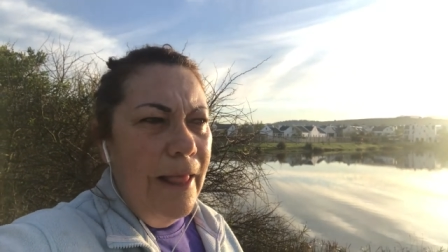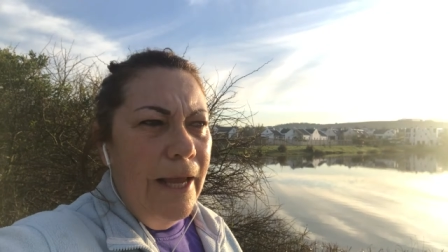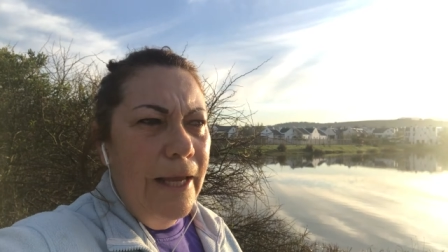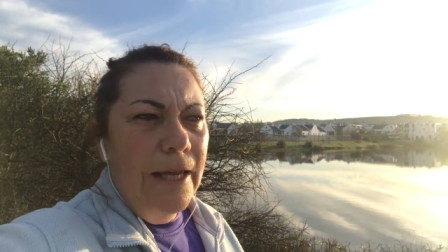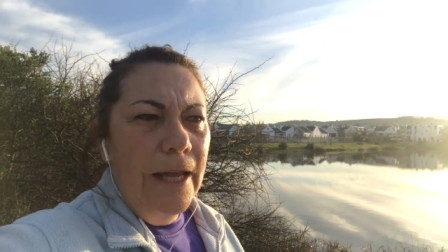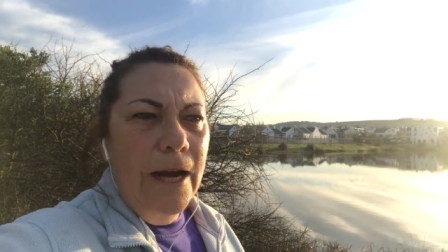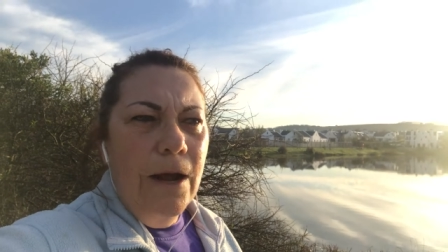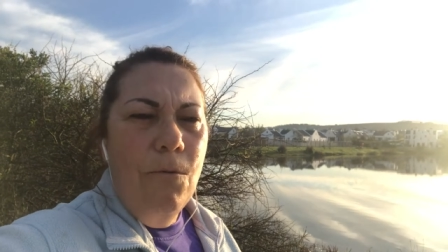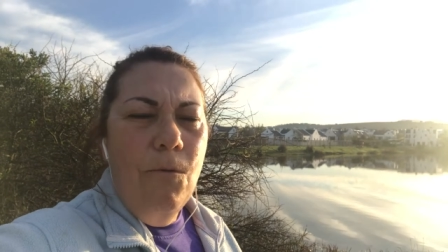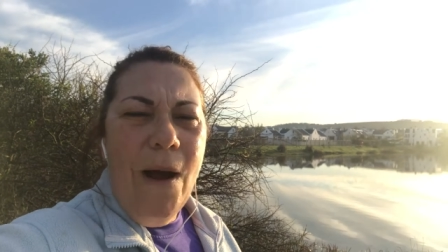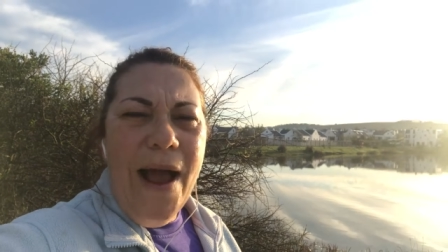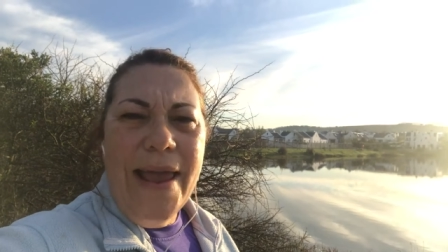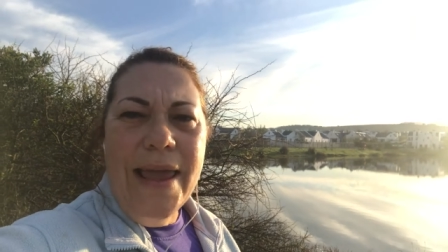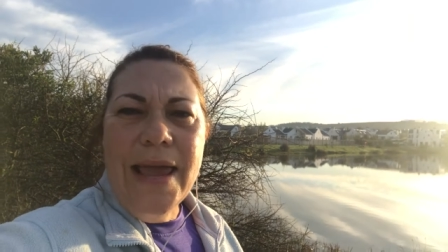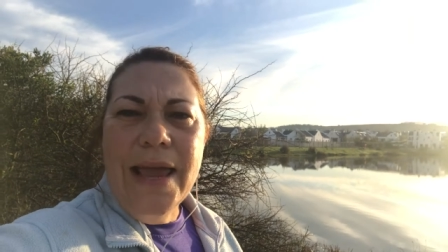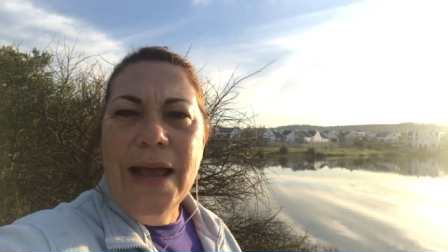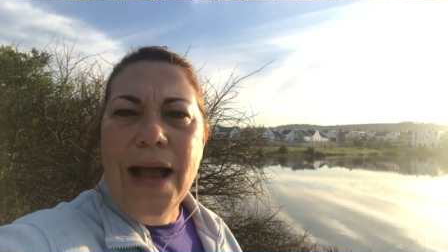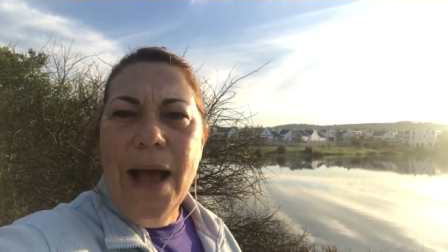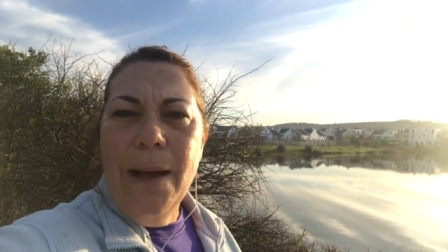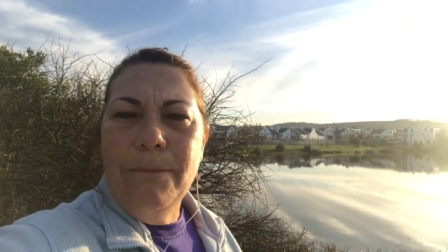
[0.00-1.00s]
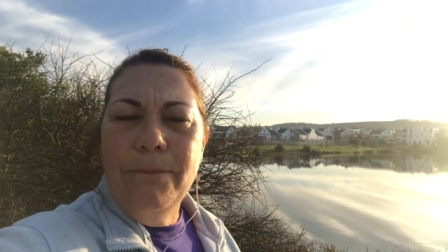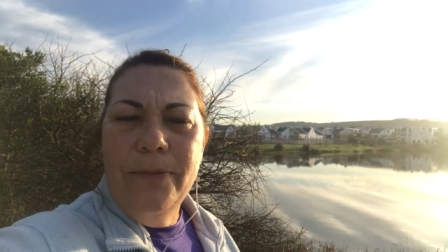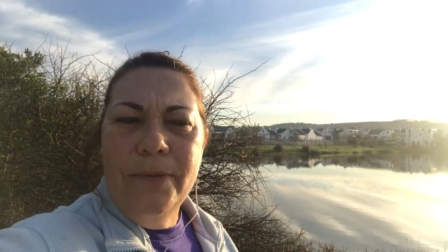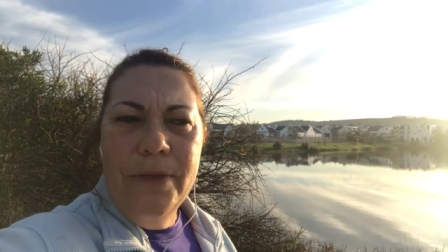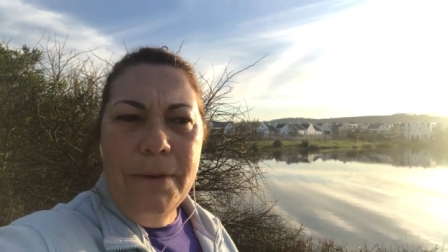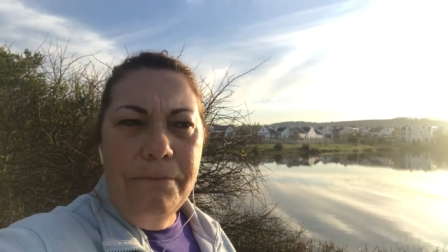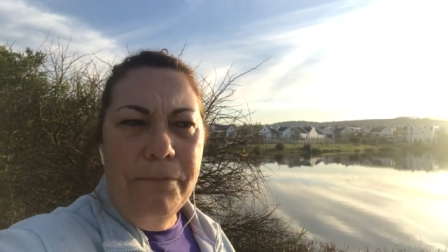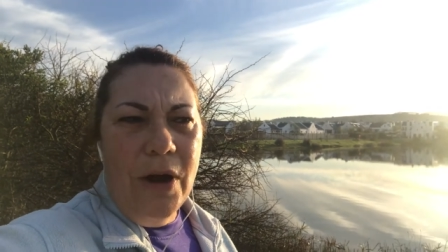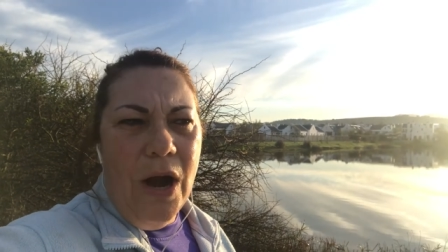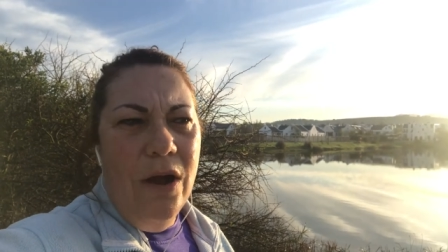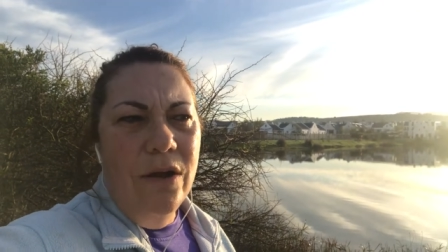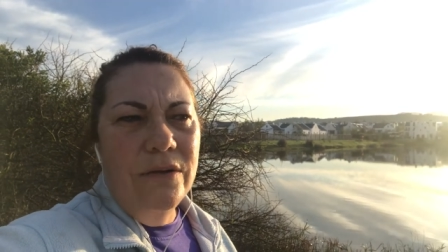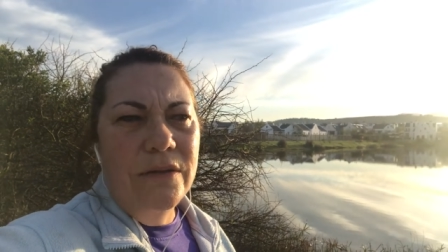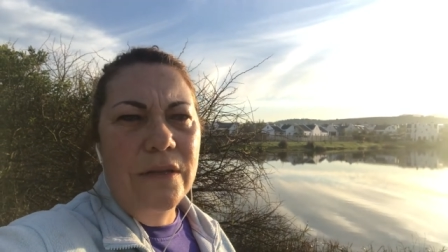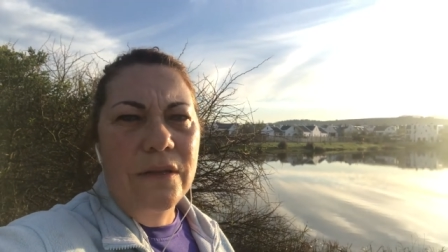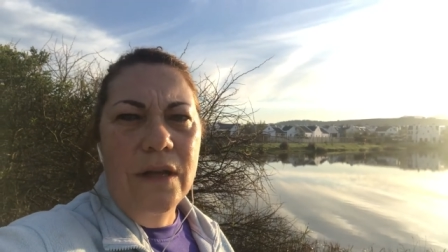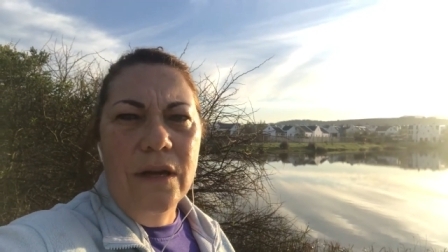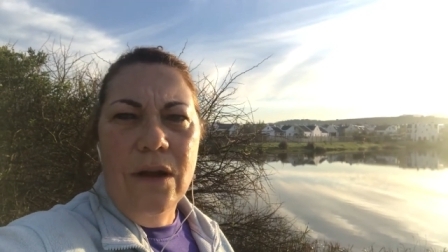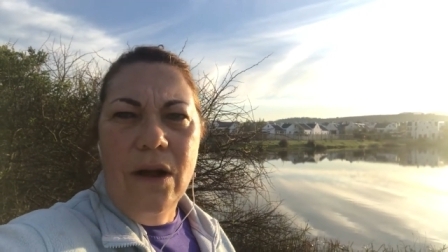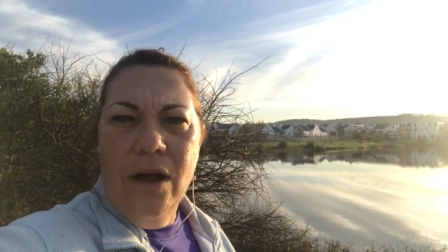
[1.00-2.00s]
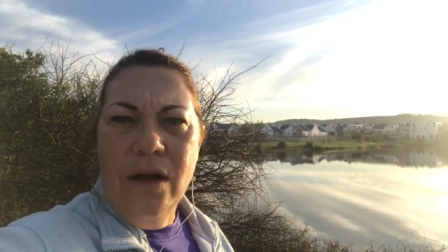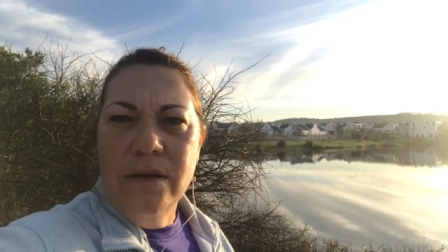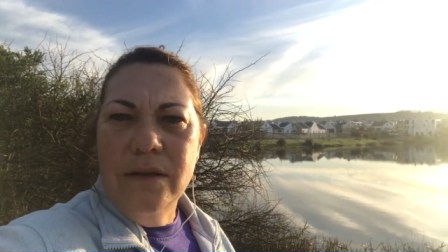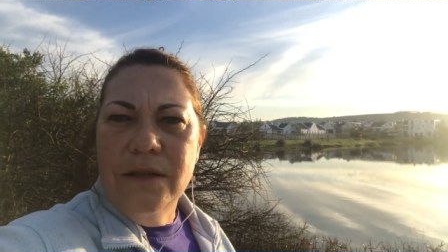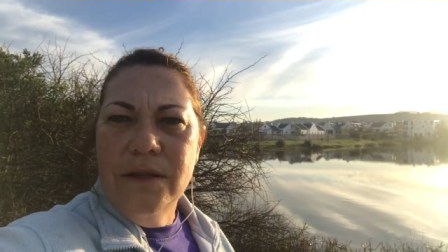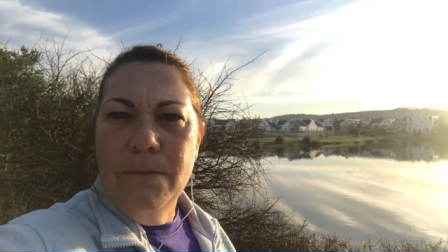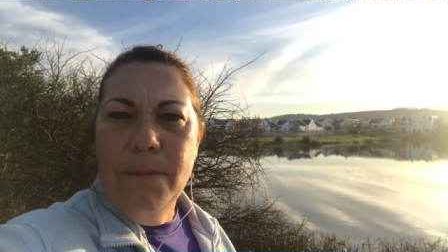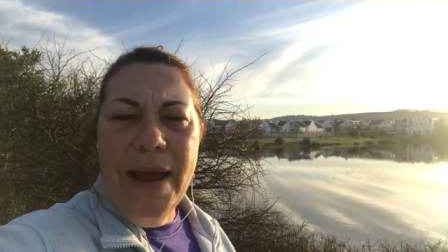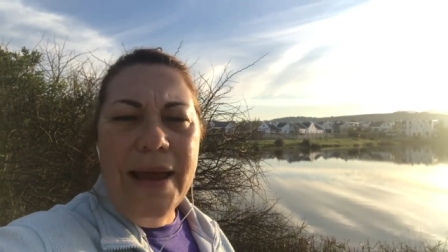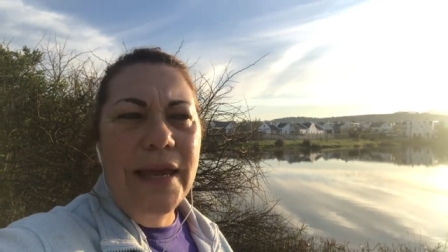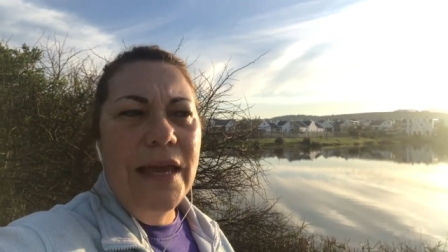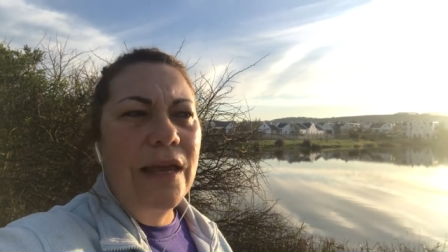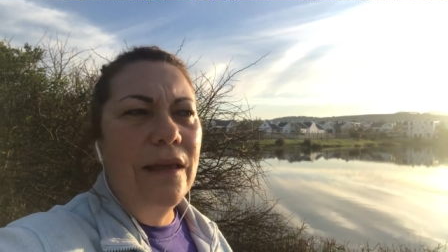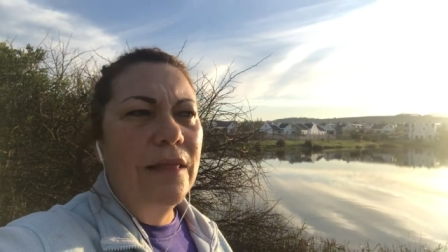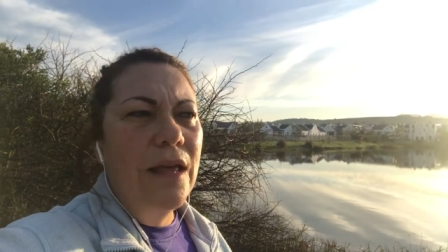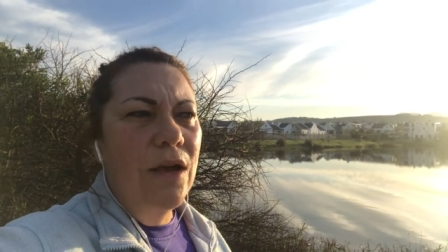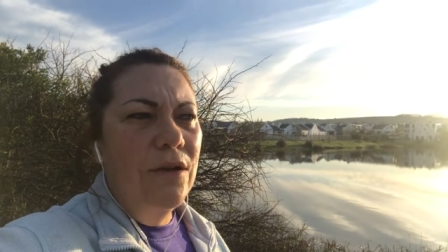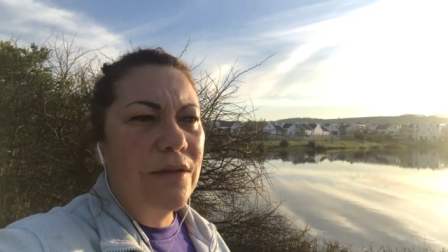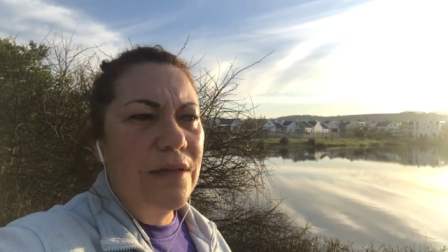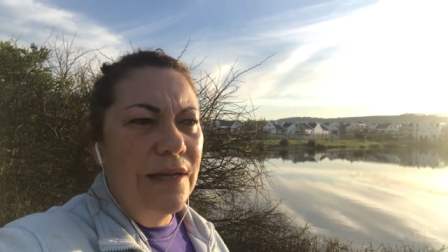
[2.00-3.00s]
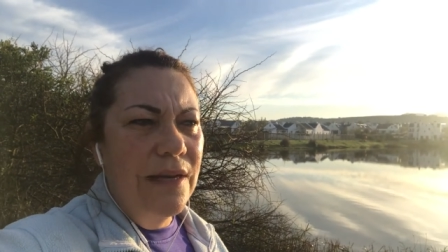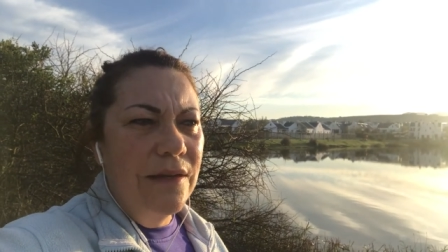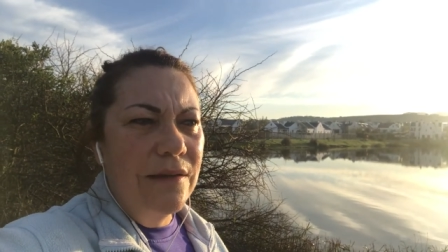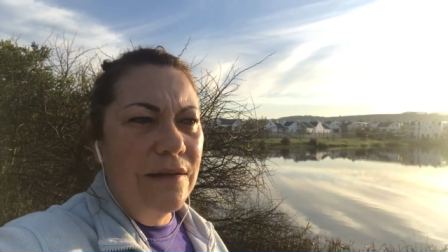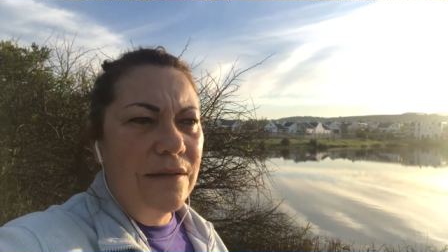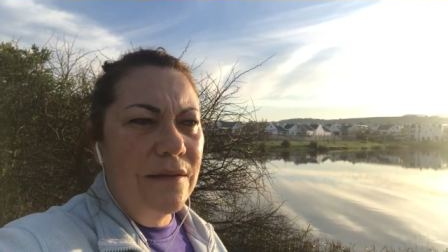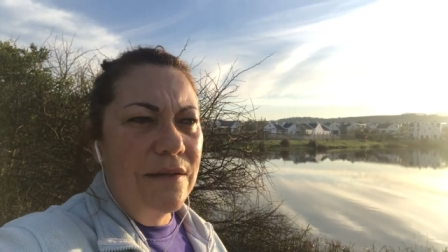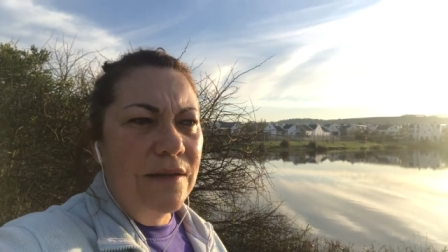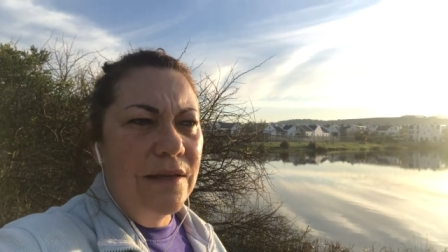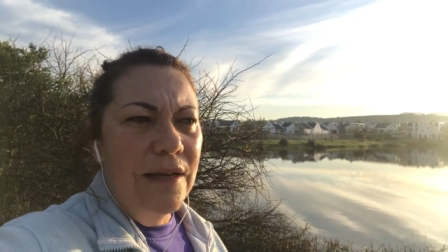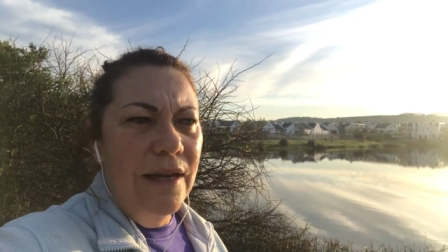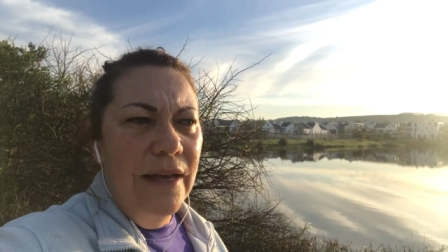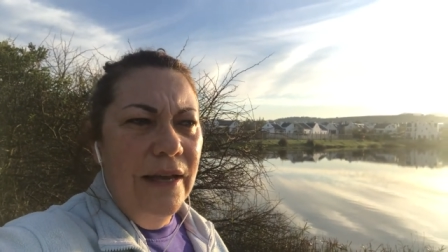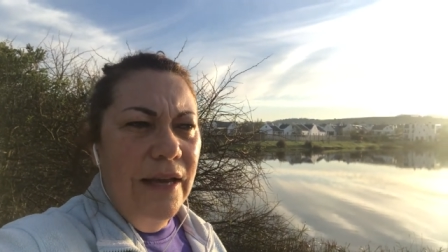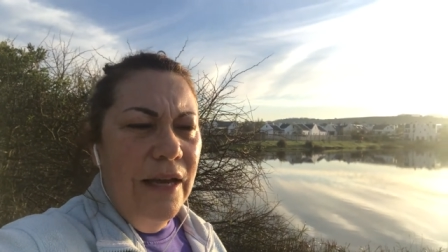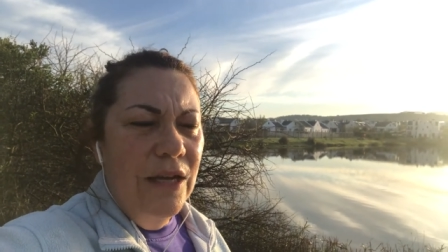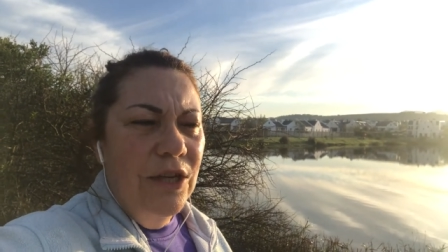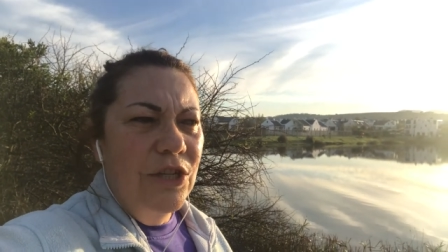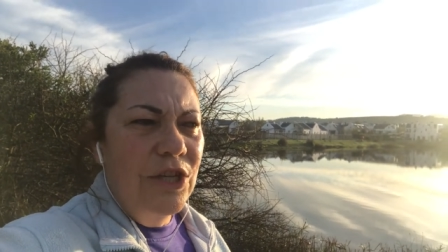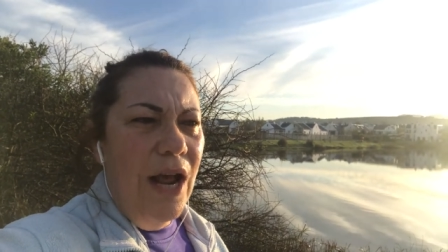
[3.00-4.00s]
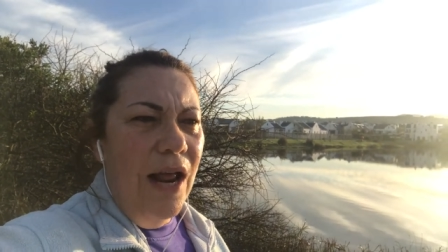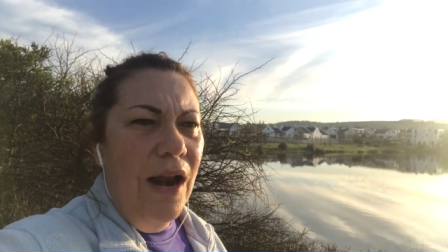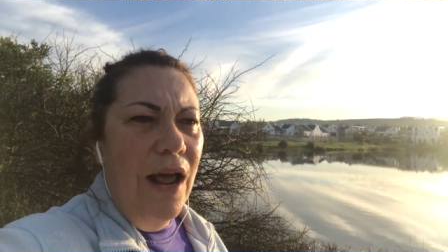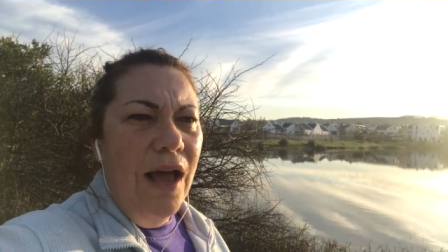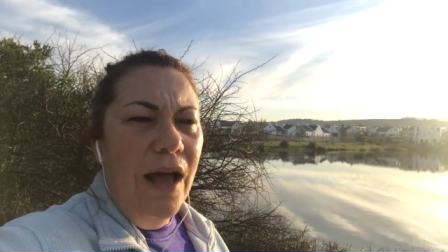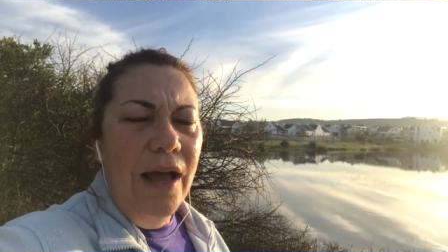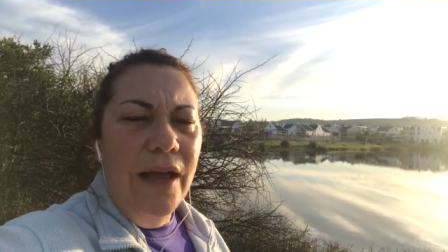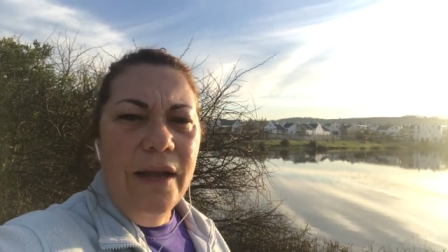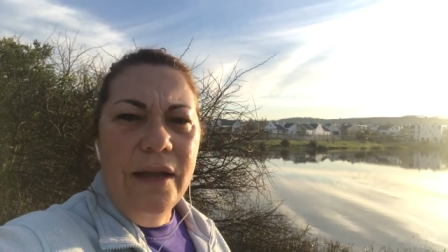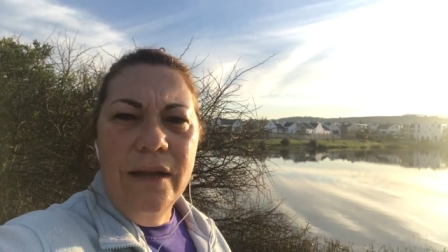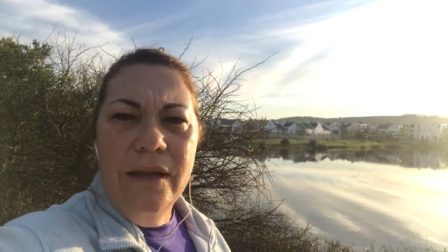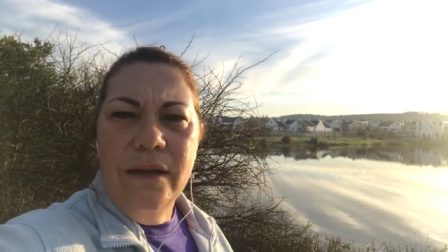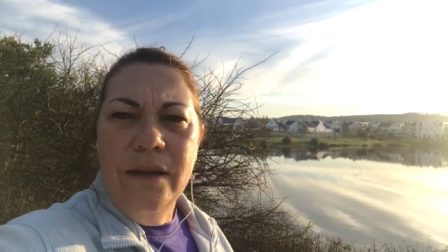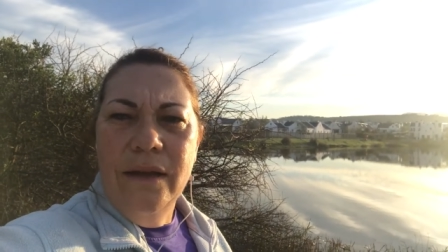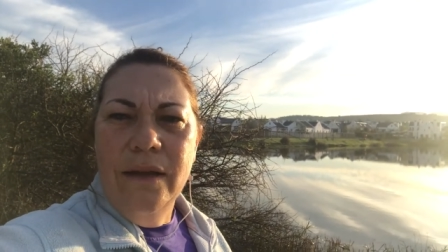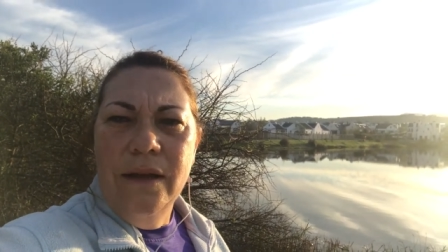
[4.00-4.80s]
you know, weighing up the pros and the cons, making those lists. Shall I?